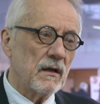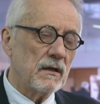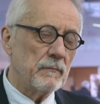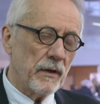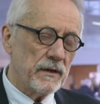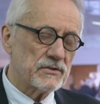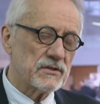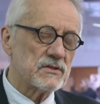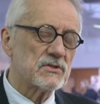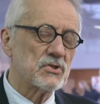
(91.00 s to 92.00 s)
in
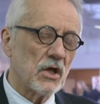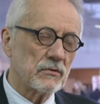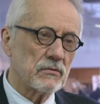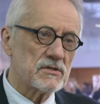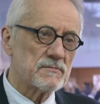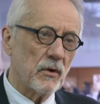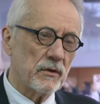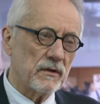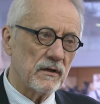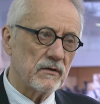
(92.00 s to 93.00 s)
patients not
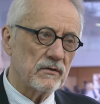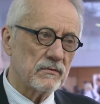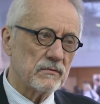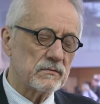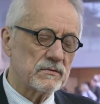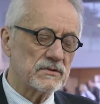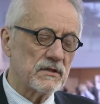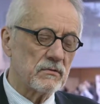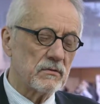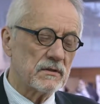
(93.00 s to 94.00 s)
responding to
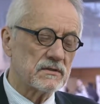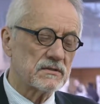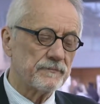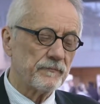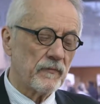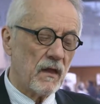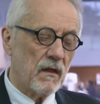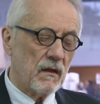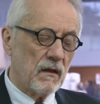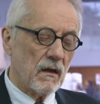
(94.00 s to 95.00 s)
steroids.
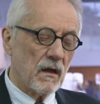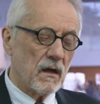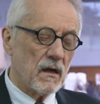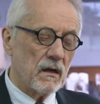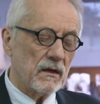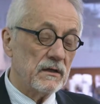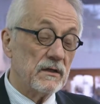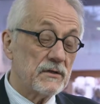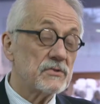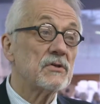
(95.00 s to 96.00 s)
In
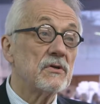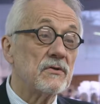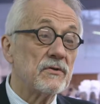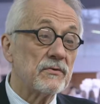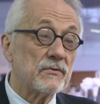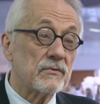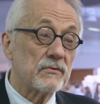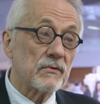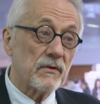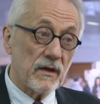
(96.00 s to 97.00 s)
addition
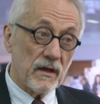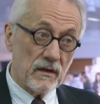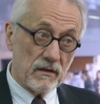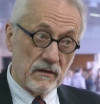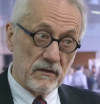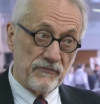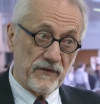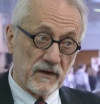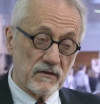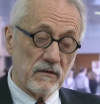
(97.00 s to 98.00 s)
to an
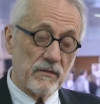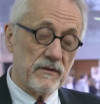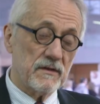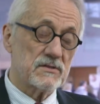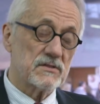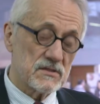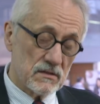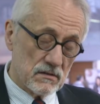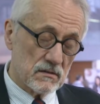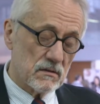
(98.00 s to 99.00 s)
effect on these
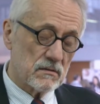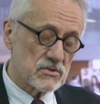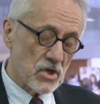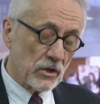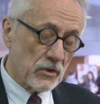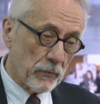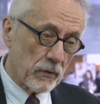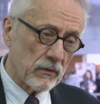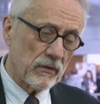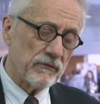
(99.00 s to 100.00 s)

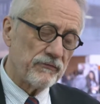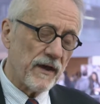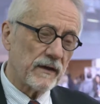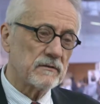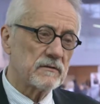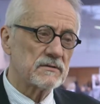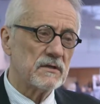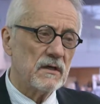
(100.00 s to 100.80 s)
soluble factors,